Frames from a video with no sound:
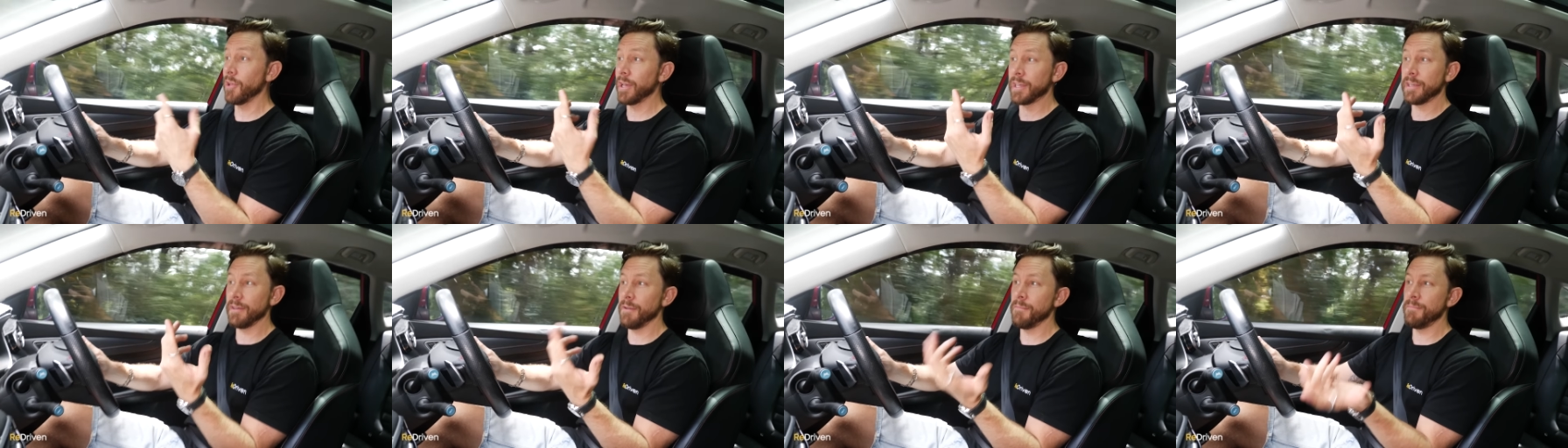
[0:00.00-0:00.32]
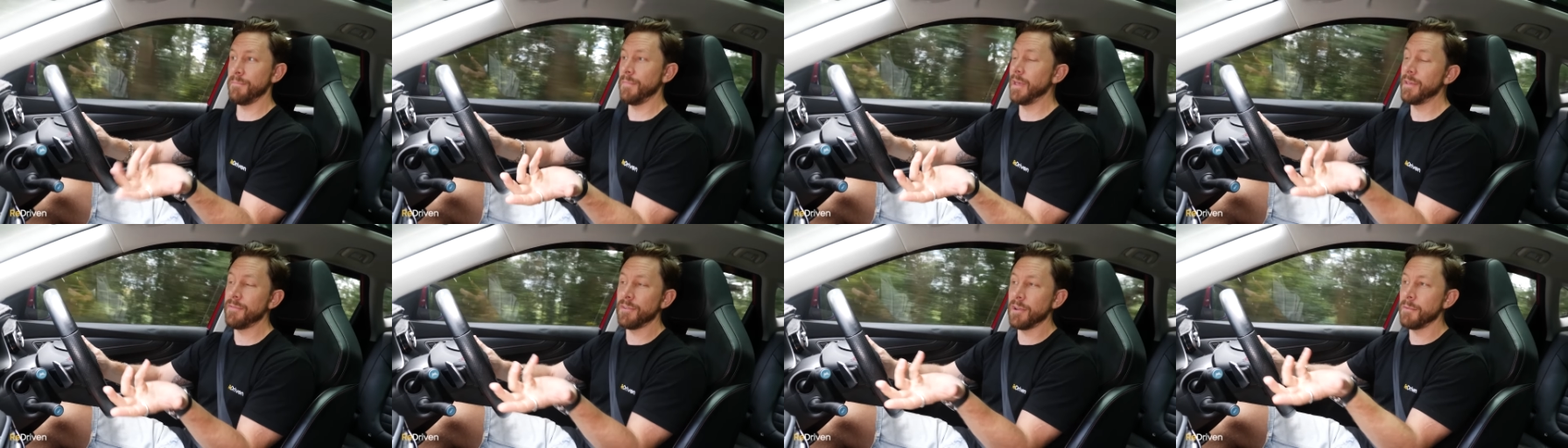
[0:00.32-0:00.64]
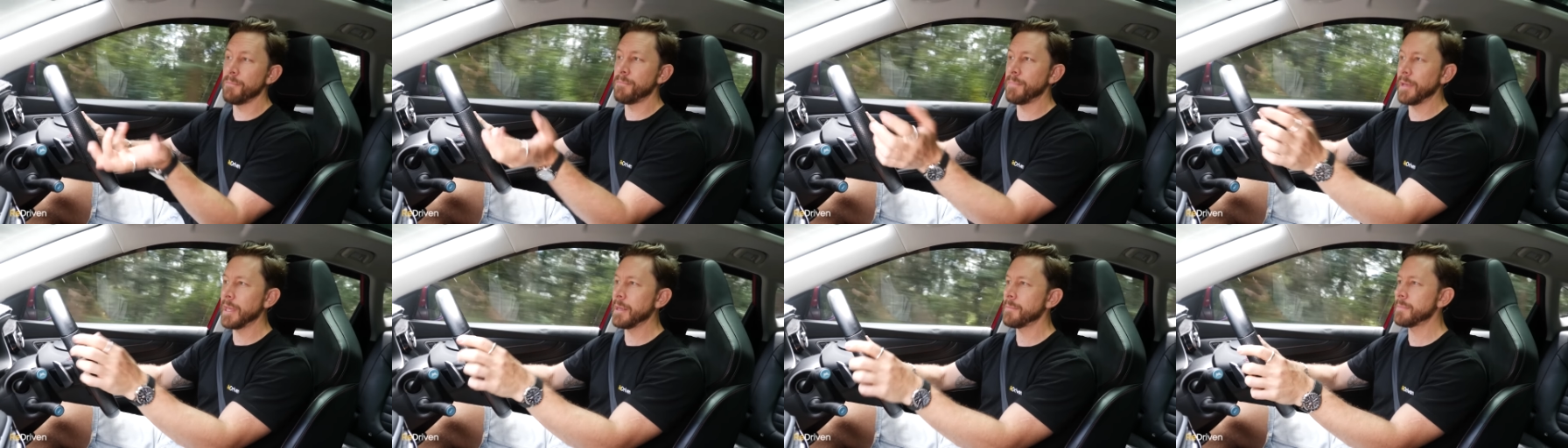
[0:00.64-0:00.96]
like
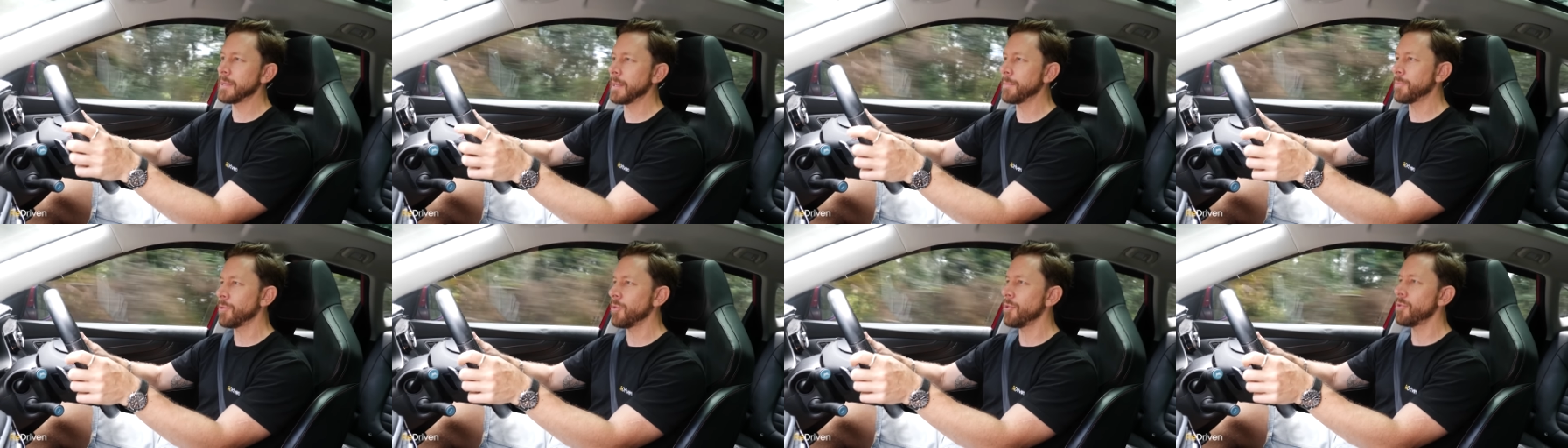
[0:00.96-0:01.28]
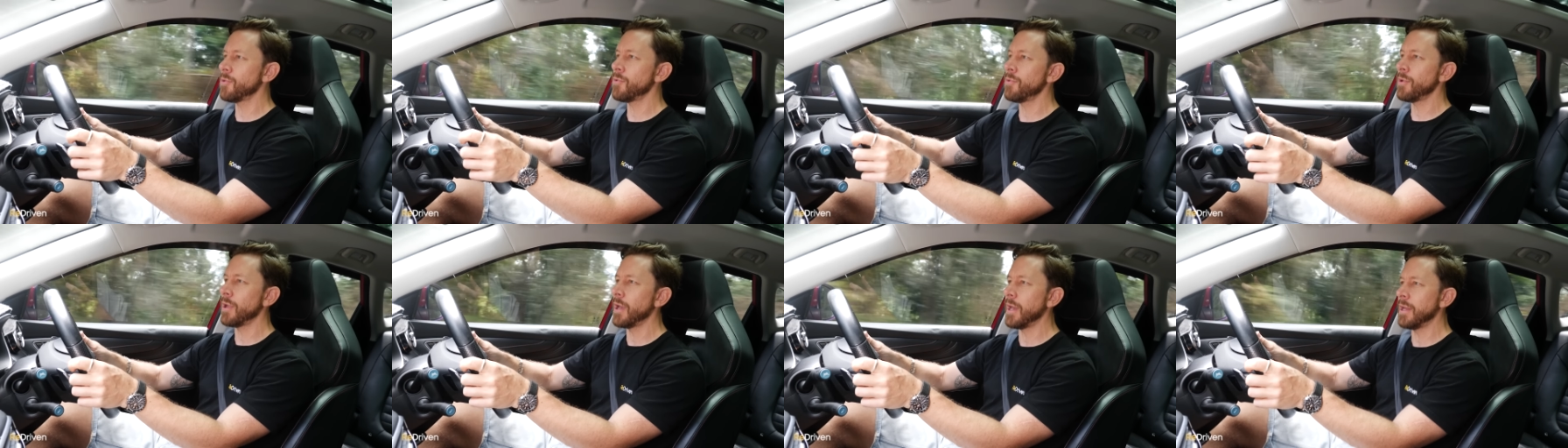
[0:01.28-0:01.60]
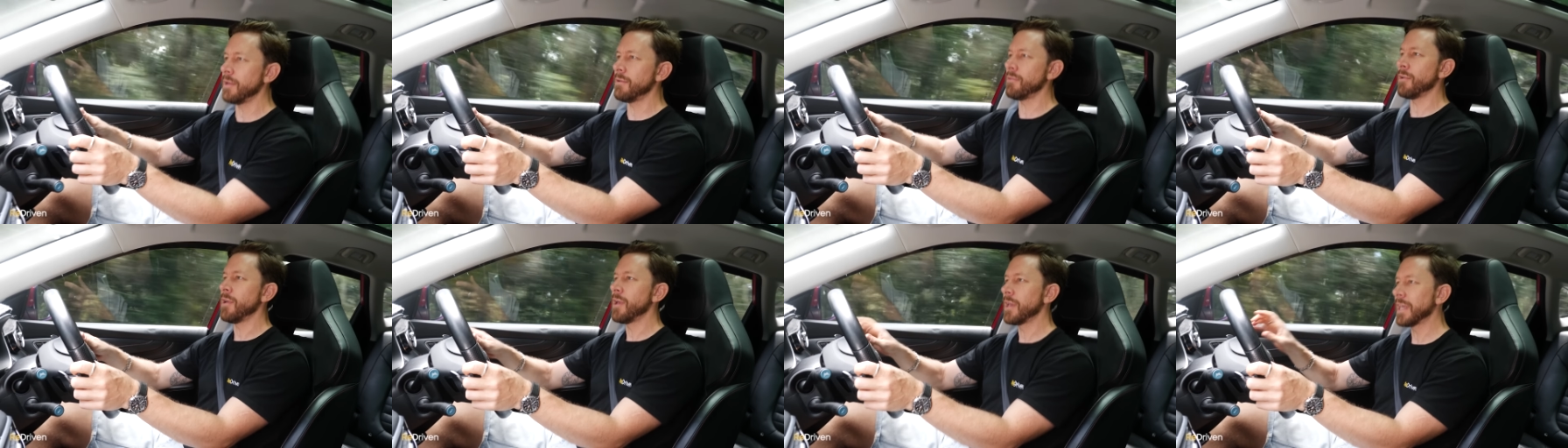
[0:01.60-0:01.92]
even a BMW,
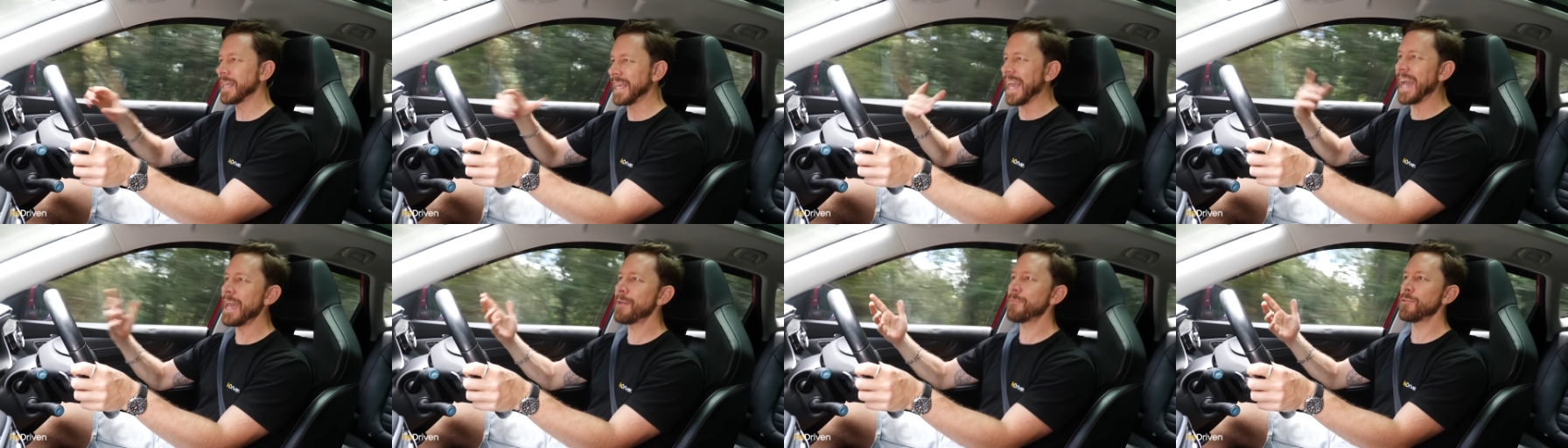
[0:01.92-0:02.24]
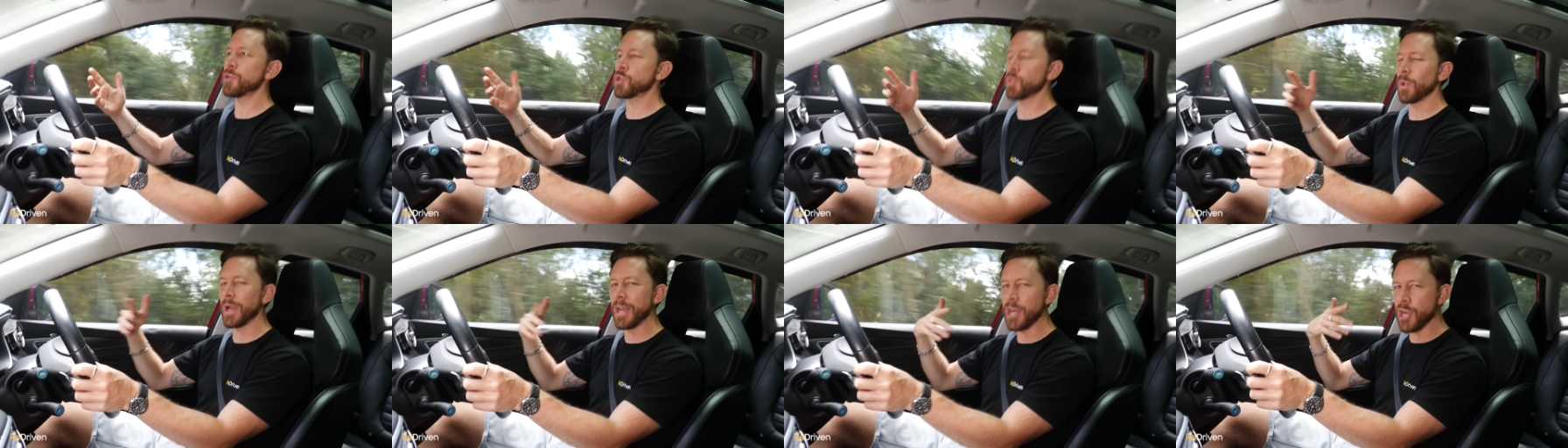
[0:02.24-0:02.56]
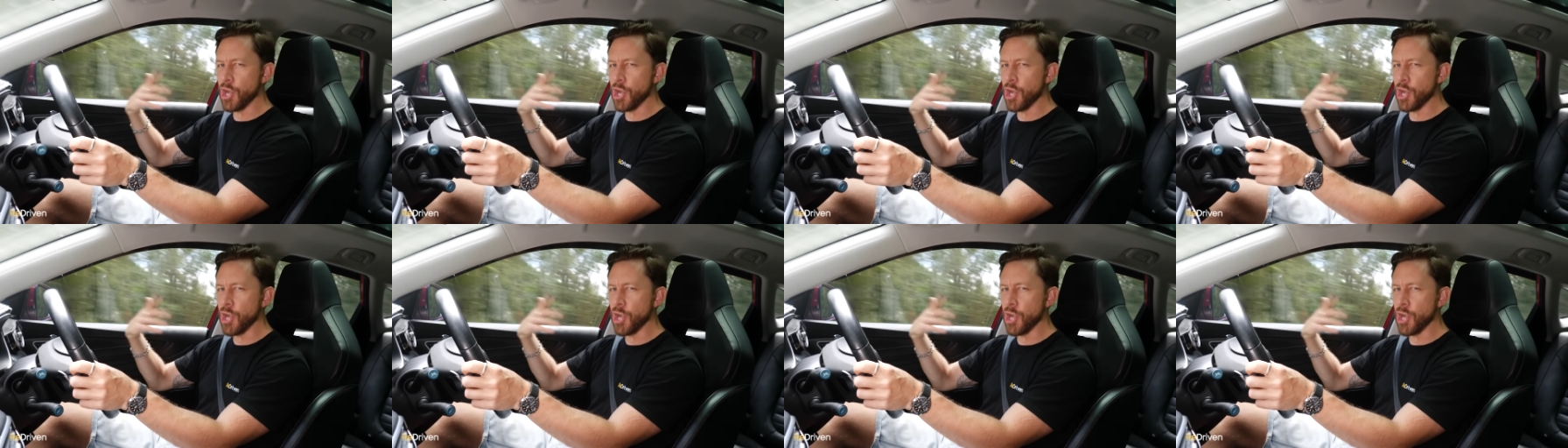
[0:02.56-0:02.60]
and gave it to